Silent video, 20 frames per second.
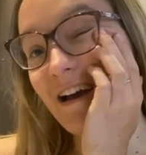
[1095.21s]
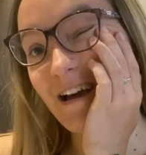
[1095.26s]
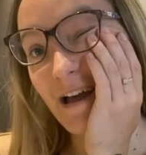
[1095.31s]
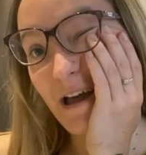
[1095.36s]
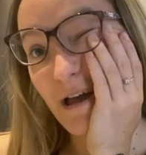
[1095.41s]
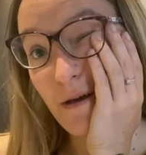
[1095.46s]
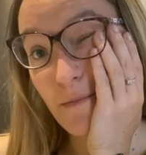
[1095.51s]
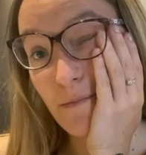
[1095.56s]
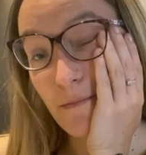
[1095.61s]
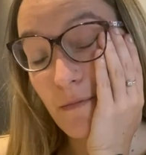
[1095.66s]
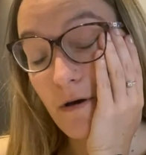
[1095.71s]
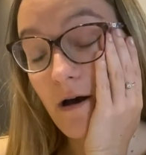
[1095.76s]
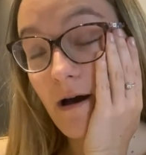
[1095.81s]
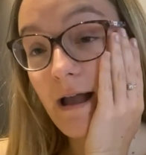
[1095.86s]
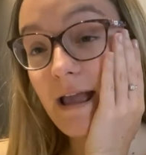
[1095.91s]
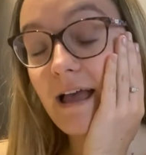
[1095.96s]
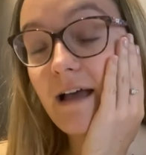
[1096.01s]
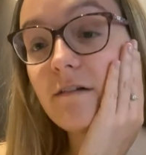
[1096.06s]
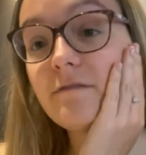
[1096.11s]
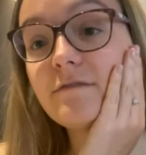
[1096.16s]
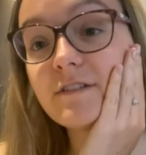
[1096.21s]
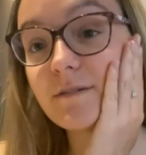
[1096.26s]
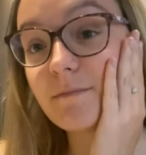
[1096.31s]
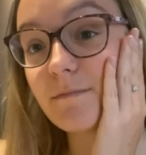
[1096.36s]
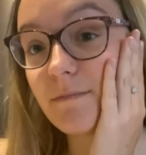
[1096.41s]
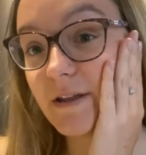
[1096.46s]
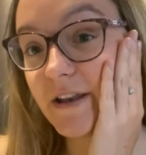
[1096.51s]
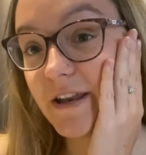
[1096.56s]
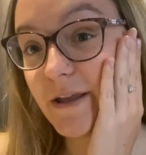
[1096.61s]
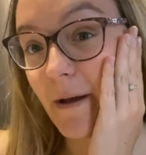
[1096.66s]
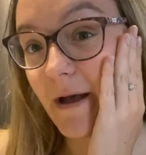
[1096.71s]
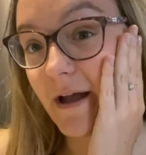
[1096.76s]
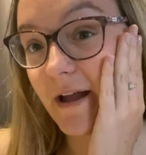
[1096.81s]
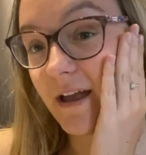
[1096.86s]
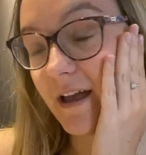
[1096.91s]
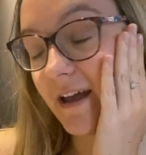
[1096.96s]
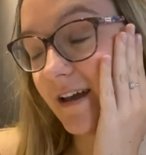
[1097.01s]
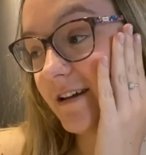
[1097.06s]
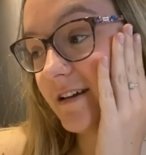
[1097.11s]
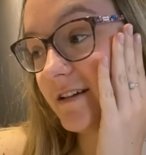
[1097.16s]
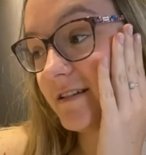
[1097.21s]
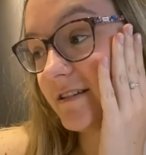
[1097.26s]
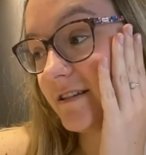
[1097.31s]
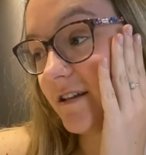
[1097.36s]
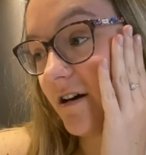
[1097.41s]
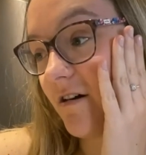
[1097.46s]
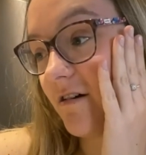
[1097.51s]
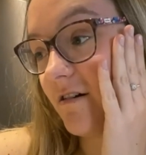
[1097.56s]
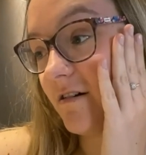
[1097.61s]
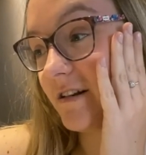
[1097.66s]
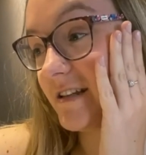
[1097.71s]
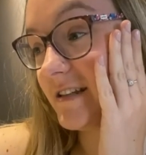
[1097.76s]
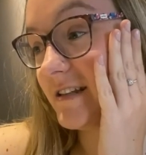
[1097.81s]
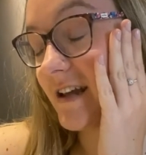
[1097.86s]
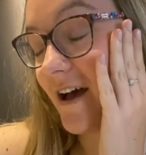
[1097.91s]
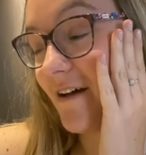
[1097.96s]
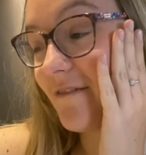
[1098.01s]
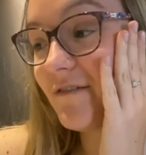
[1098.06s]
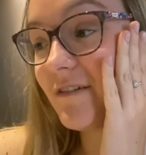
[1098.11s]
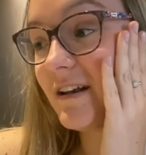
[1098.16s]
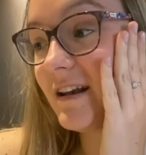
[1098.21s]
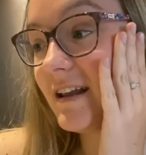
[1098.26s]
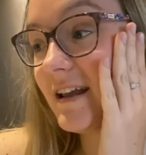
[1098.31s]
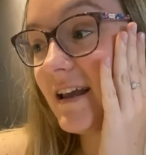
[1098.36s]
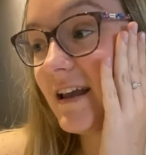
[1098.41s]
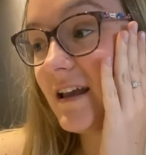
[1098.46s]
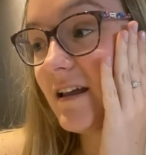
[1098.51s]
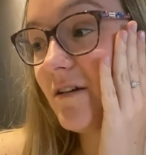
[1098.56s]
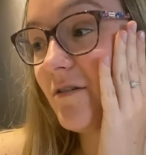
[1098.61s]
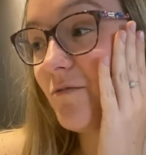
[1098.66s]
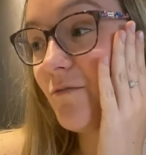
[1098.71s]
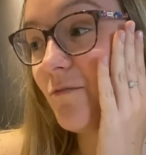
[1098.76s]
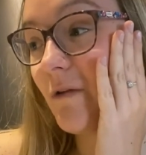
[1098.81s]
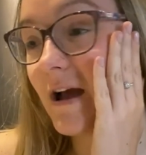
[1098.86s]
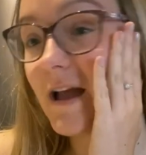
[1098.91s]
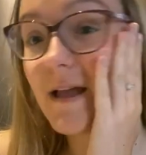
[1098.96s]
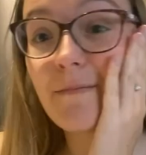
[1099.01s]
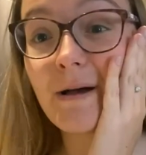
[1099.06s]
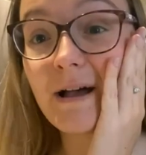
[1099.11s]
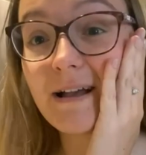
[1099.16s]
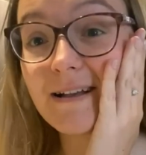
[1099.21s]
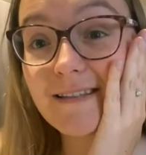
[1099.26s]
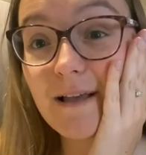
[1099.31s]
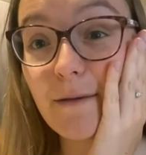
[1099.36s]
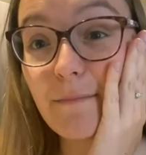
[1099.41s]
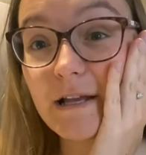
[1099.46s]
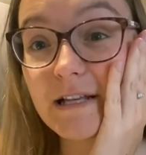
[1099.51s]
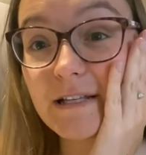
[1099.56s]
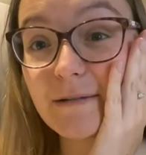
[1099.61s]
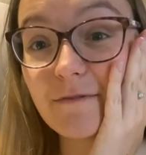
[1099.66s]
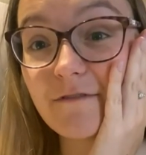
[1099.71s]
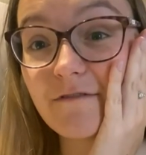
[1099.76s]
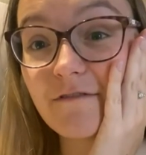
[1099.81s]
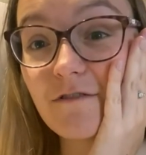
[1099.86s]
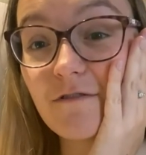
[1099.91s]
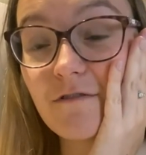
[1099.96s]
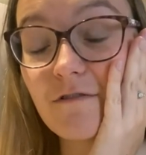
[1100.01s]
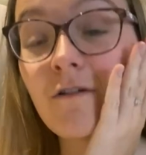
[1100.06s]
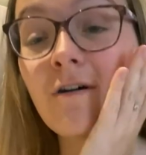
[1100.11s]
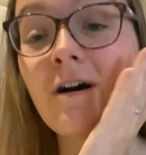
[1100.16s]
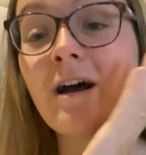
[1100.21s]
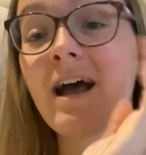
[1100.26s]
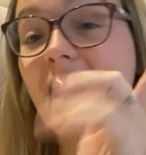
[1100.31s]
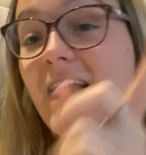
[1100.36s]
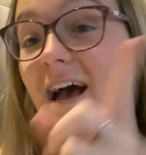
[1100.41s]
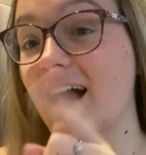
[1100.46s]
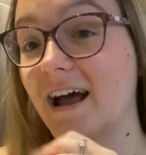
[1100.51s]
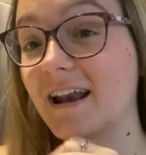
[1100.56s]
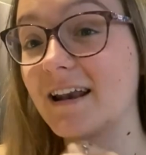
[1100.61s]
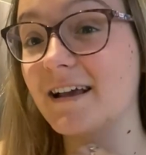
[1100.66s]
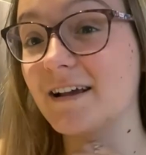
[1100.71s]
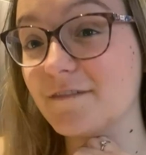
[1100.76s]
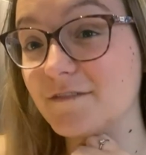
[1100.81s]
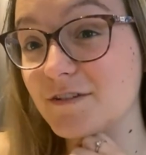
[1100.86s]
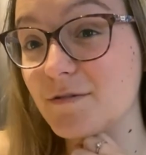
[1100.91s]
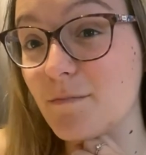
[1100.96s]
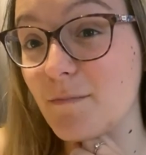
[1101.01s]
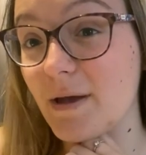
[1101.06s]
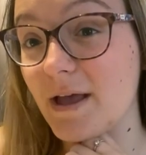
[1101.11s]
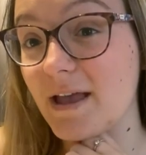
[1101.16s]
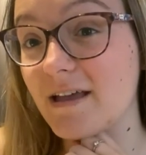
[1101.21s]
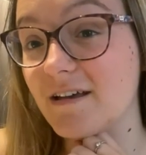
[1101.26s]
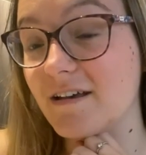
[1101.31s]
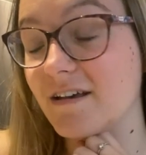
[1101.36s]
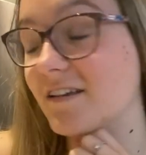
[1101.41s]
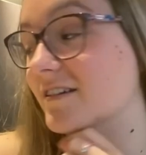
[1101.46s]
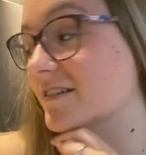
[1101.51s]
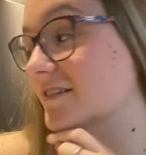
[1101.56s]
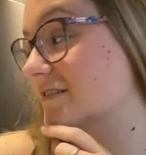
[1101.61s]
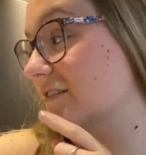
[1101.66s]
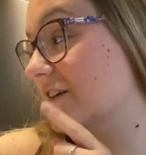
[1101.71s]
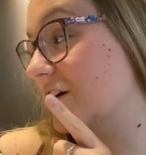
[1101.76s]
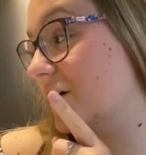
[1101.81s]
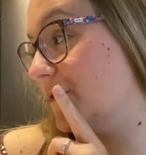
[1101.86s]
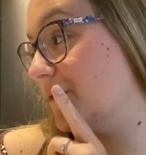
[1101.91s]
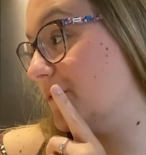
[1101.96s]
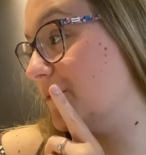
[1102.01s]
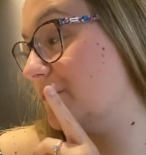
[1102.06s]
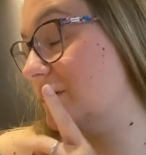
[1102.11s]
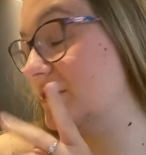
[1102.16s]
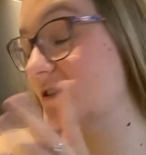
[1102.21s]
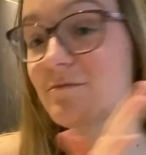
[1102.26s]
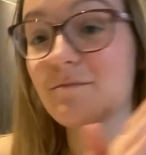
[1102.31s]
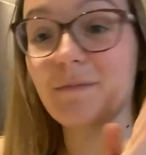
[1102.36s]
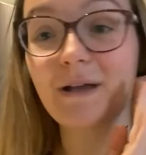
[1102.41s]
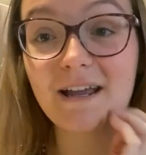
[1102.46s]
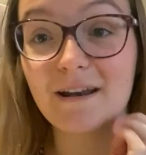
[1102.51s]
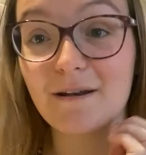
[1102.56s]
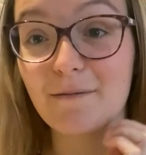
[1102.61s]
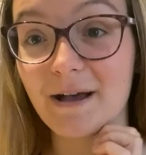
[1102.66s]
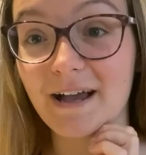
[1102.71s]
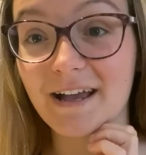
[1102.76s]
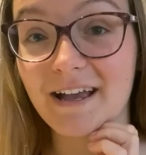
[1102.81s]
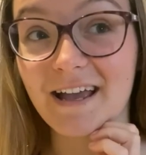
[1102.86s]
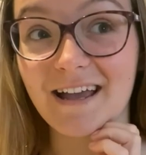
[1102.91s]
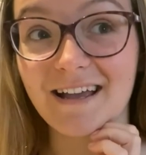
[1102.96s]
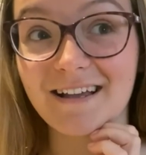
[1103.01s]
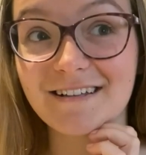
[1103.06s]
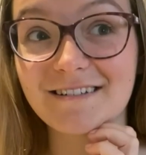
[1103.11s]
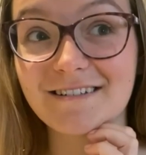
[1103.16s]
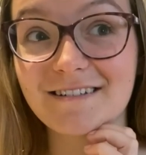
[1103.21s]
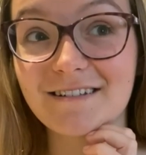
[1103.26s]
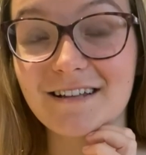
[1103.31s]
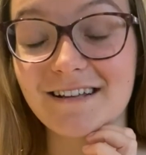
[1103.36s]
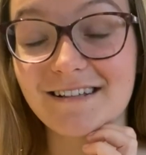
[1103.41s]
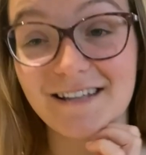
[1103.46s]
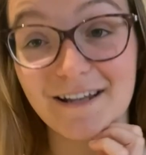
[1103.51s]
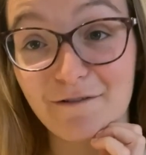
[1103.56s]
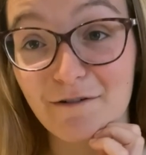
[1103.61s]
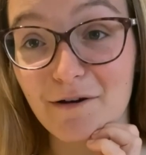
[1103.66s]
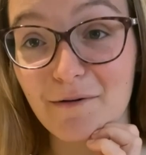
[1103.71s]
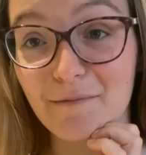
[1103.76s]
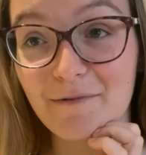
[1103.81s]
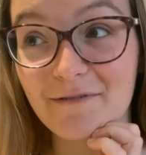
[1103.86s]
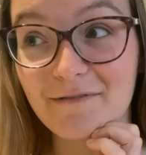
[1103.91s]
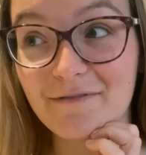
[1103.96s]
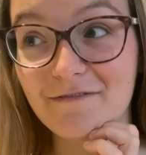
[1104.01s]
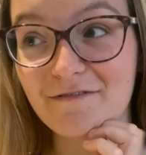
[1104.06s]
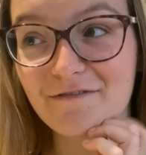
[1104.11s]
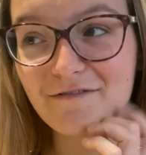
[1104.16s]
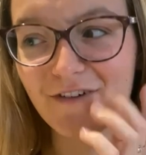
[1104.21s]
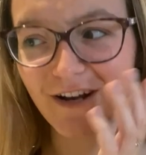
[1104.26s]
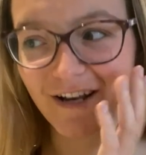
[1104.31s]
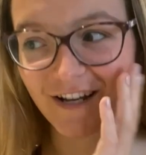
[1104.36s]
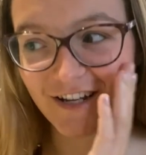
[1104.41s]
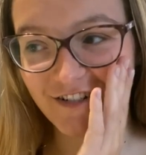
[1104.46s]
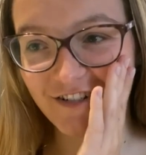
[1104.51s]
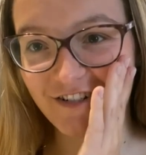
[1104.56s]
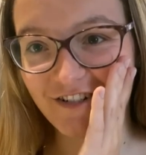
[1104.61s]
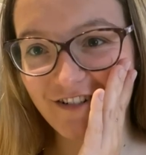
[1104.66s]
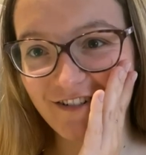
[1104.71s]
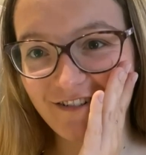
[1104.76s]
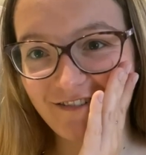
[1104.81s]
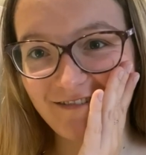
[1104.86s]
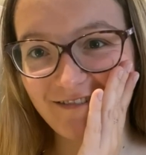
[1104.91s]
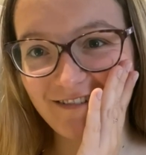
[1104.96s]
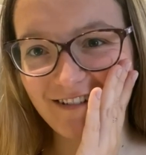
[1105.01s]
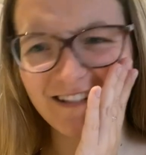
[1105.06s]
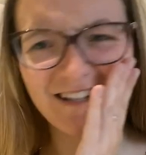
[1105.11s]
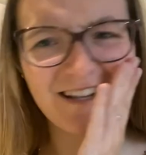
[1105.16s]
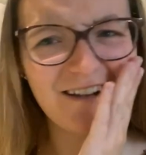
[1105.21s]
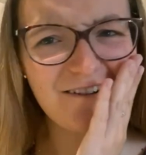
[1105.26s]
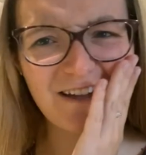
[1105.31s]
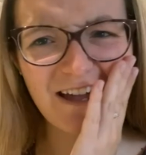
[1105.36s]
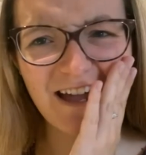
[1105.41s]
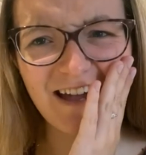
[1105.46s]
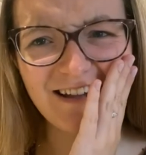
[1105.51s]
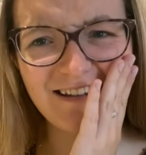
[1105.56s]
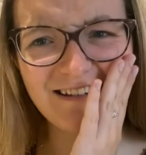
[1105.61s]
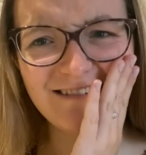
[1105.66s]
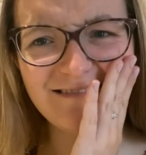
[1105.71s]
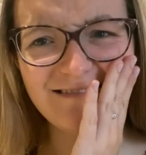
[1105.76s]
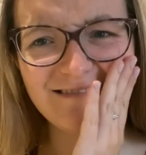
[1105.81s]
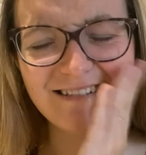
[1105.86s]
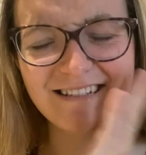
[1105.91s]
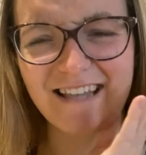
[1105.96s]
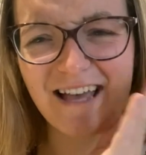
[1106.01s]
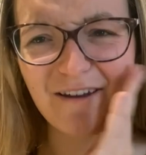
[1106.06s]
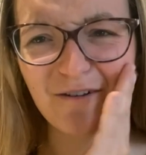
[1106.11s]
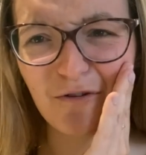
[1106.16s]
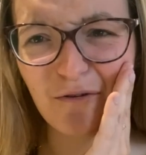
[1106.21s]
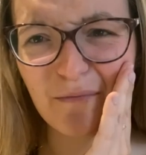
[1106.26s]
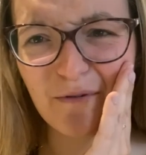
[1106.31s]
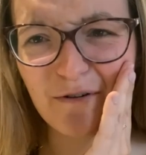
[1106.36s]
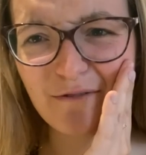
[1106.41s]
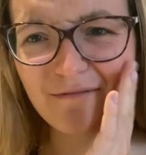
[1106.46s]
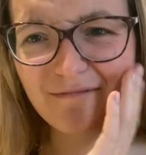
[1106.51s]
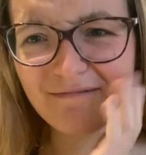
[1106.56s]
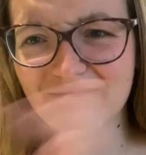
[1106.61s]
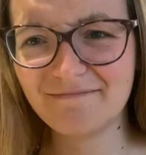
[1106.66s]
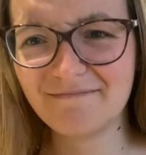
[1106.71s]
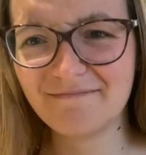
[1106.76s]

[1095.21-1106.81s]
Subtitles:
I have some mini pancakes that are definitely way past their best before, and I have some bacon, so we're doing bacon and pancakes and syrup for lunch. Is that okay? Is that normal?